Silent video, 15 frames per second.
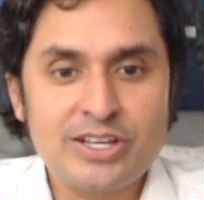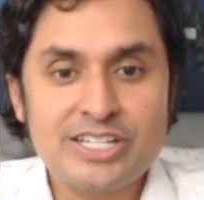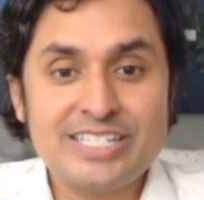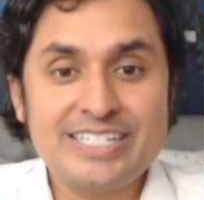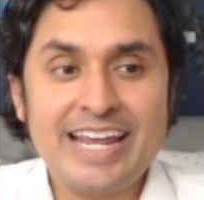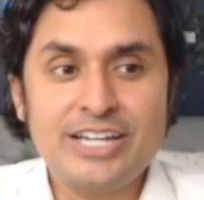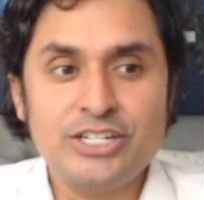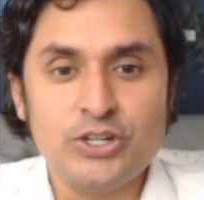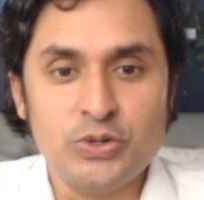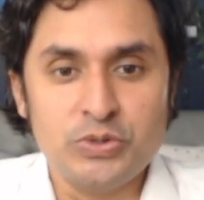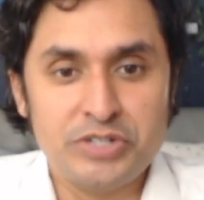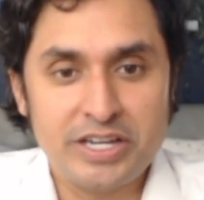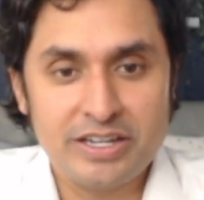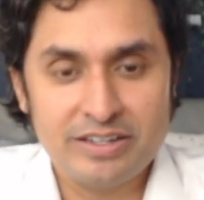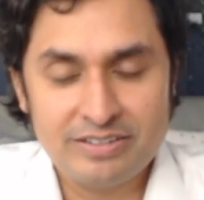Stay
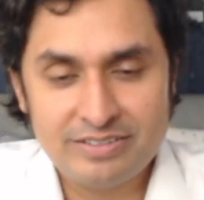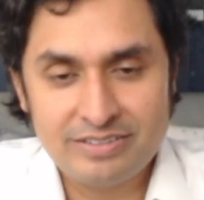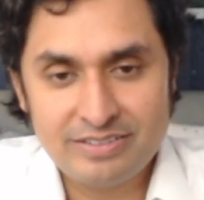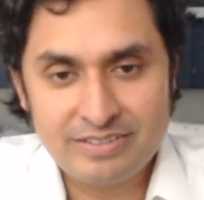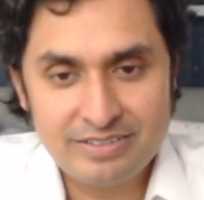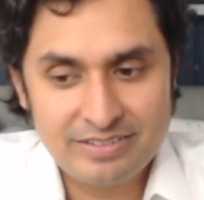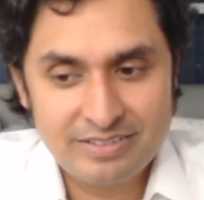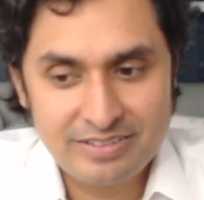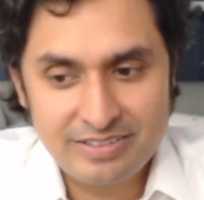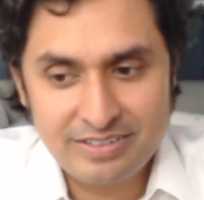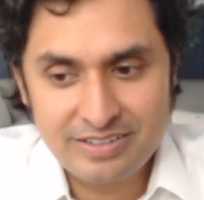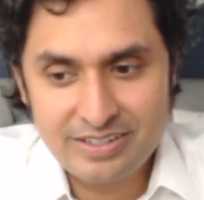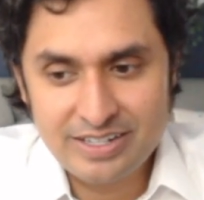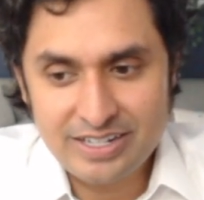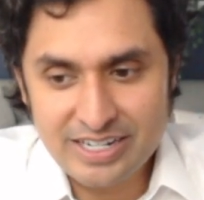tuned.
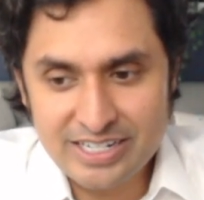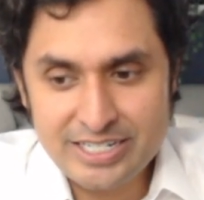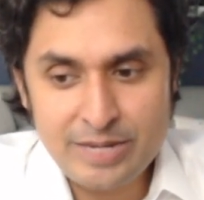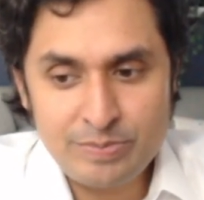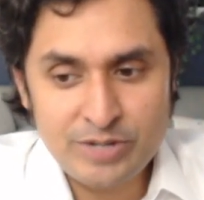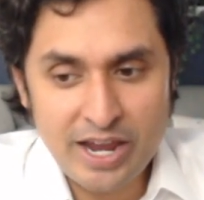Deep